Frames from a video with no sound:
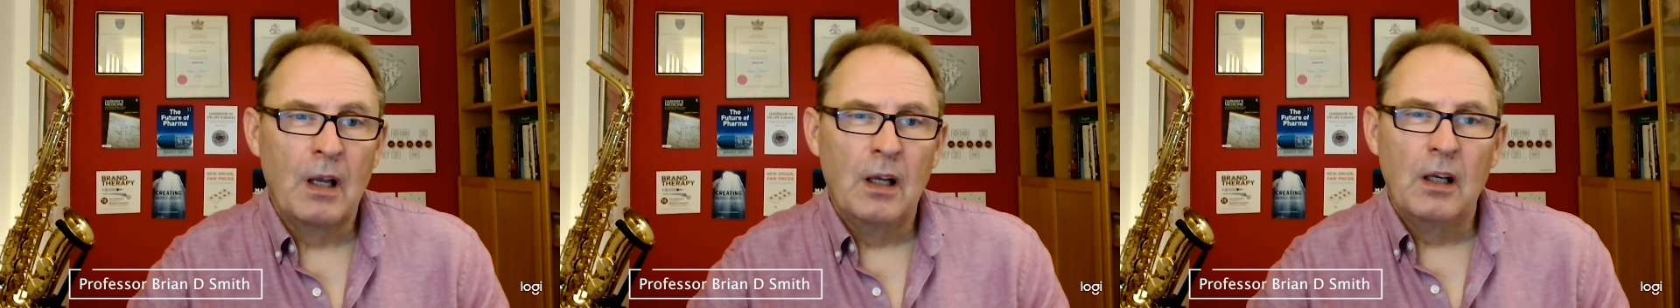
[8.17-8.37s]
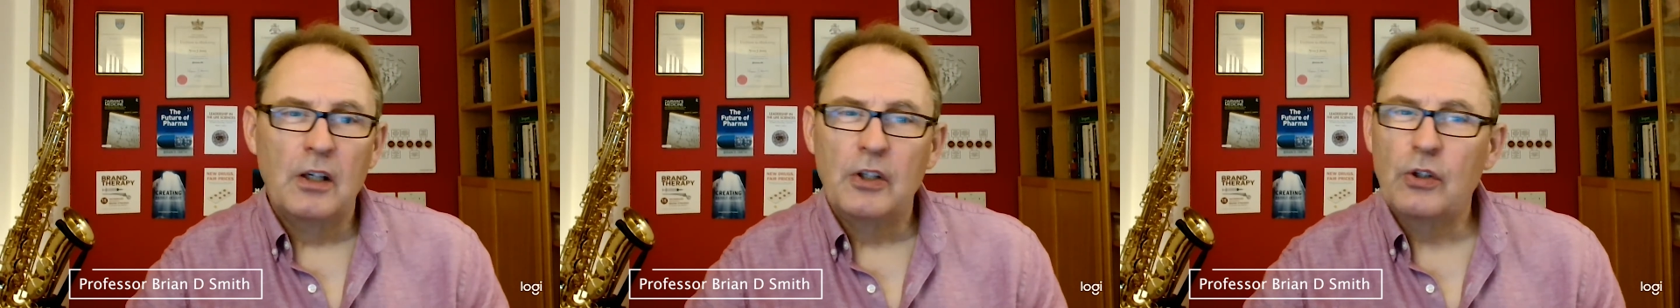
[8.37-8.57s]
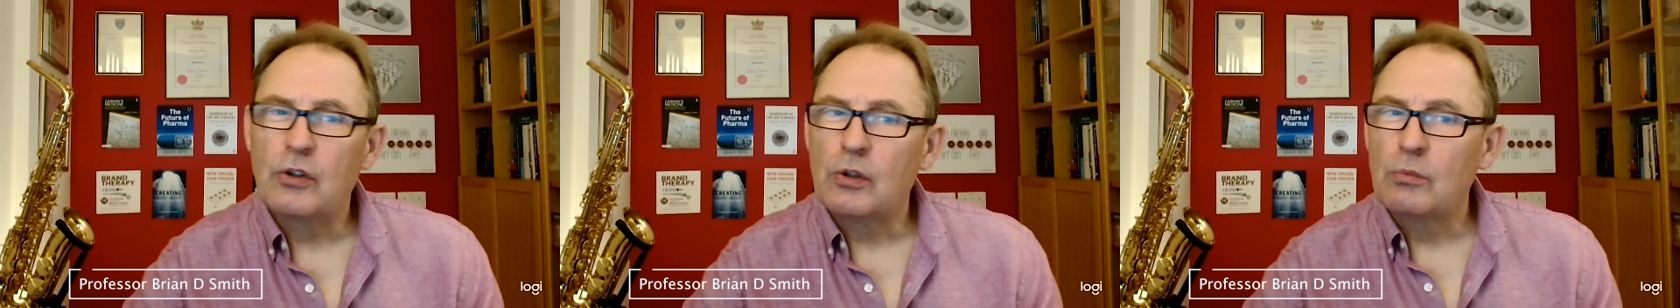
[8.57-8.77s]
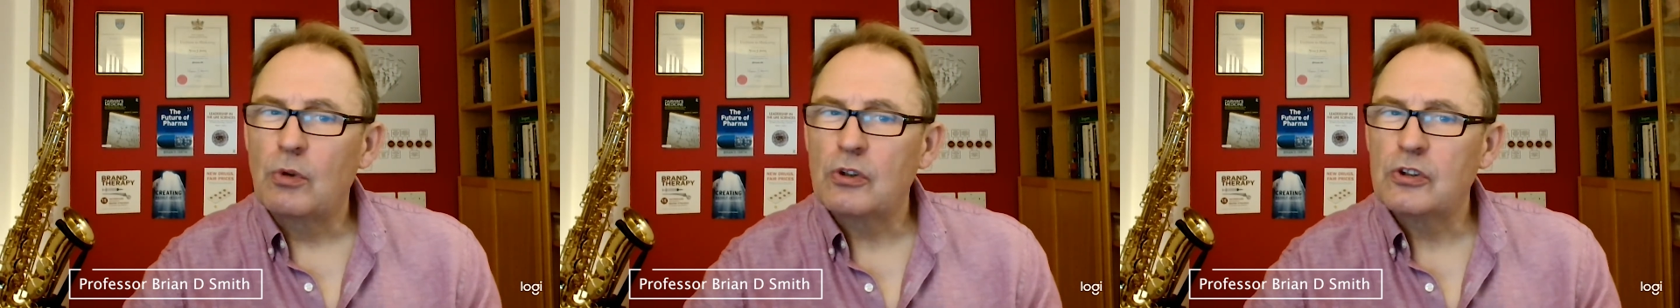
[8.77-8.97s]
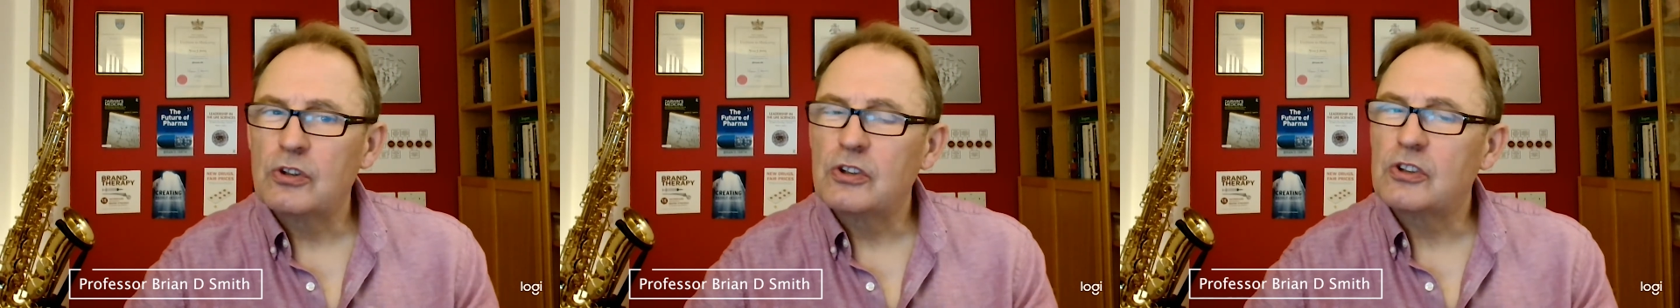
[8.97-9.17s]
You can watch
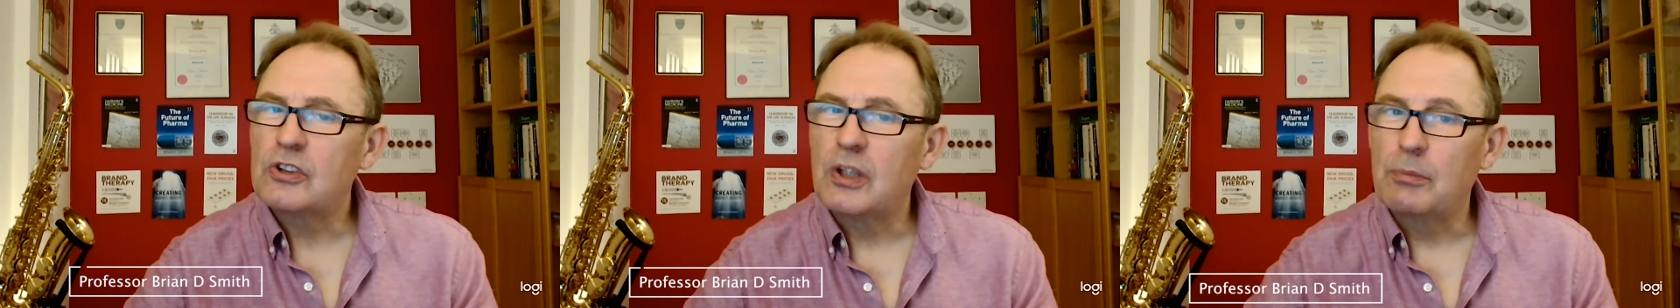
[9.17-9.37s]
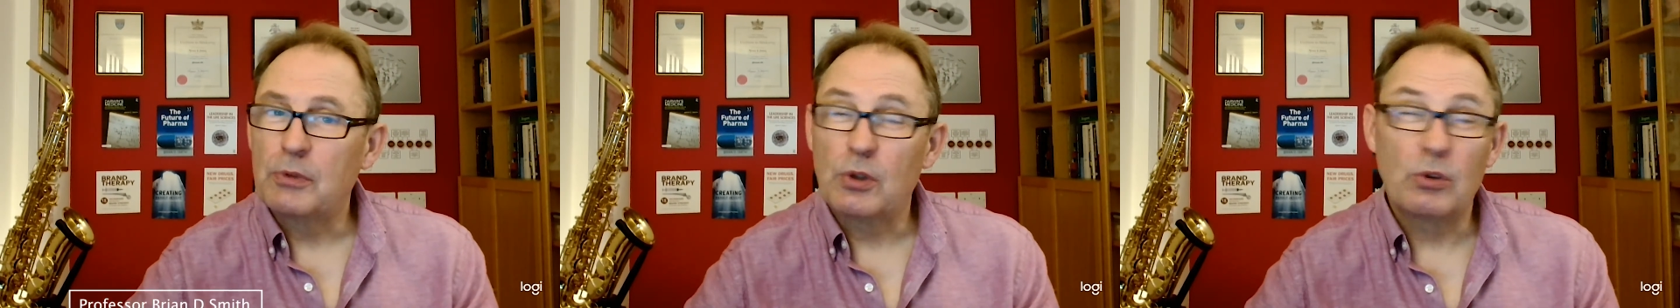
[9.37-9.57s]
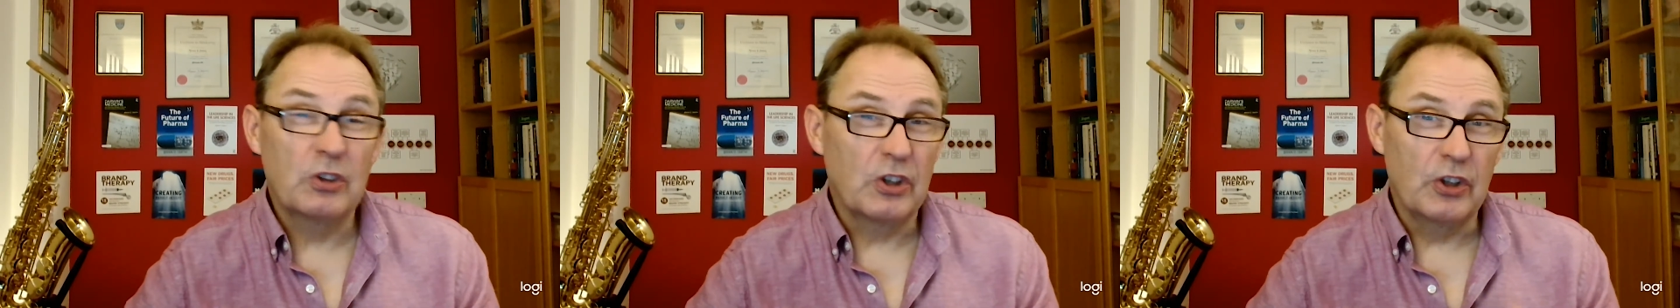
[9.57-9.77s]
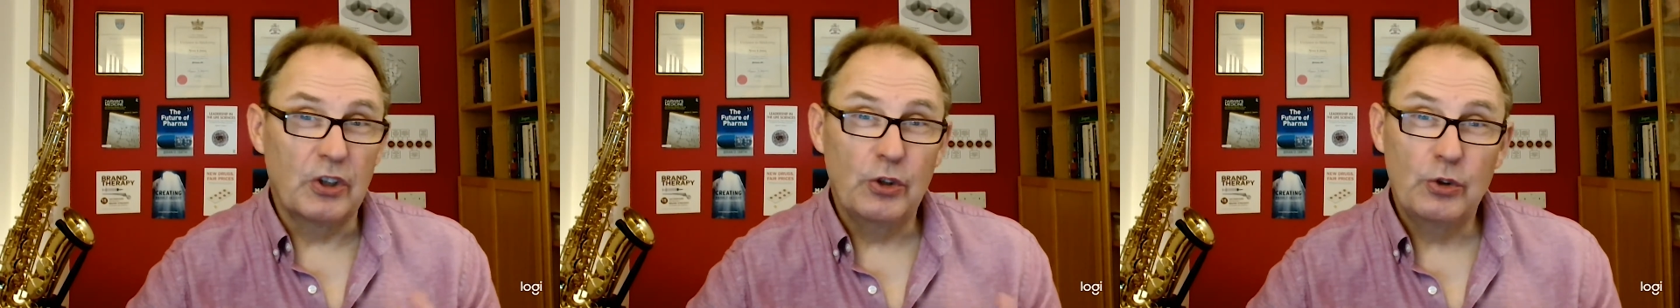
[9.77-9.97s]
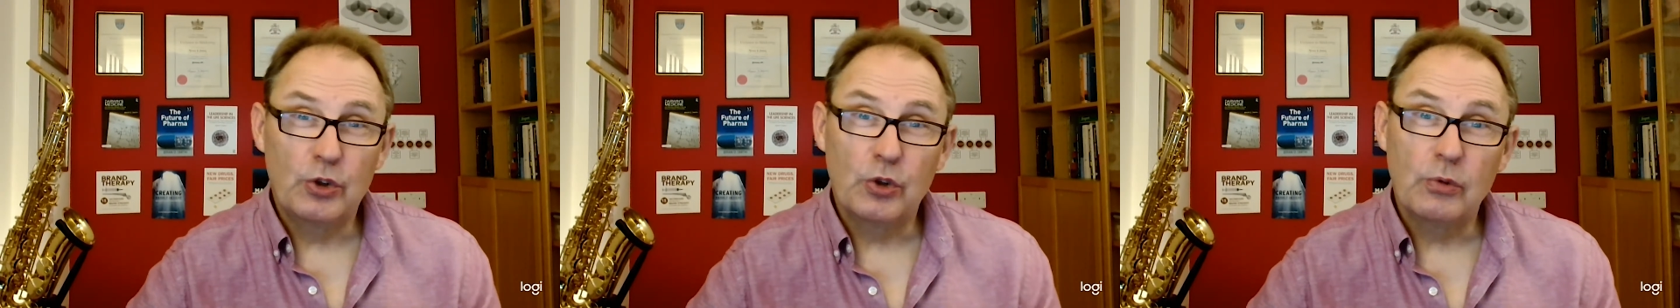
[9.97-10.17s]
this seminar as a
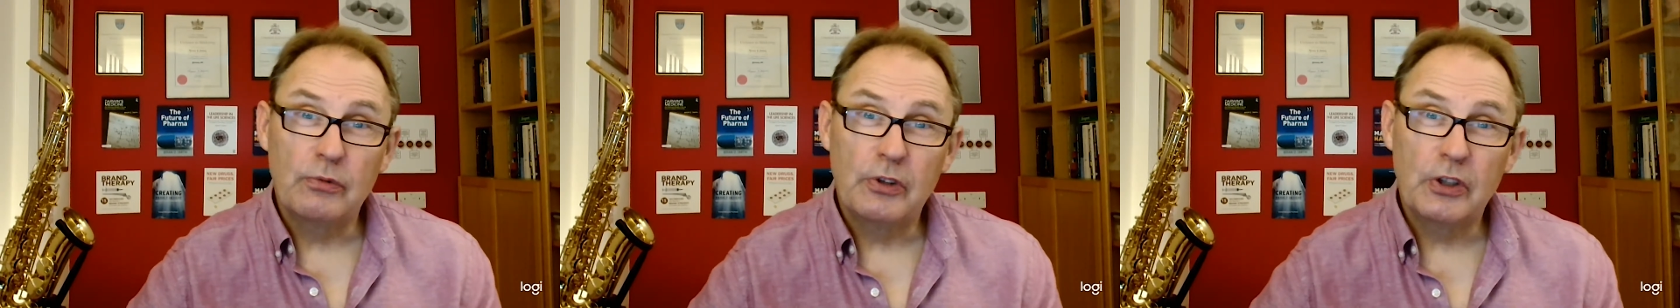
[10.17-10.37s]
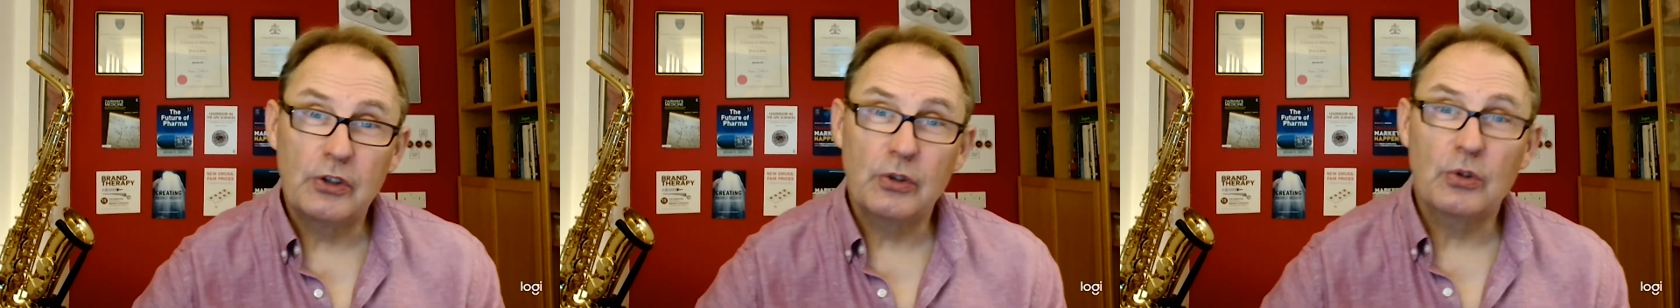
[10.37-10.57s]
YouTube video